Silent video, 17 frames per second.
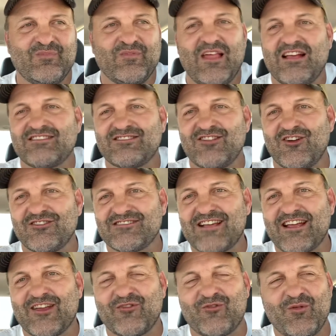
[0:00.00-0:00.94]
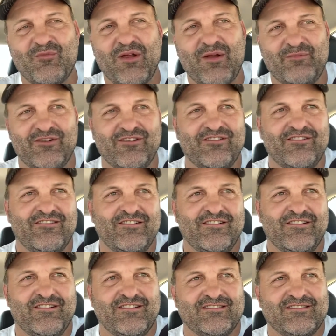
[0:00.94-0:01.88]
as long as I can remember,
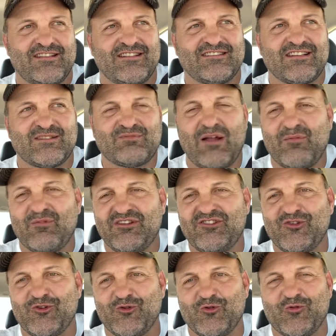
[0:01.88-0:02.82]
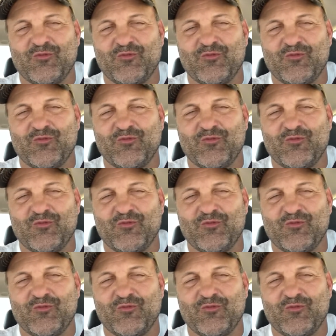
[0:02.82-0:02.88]
since I was probably 2,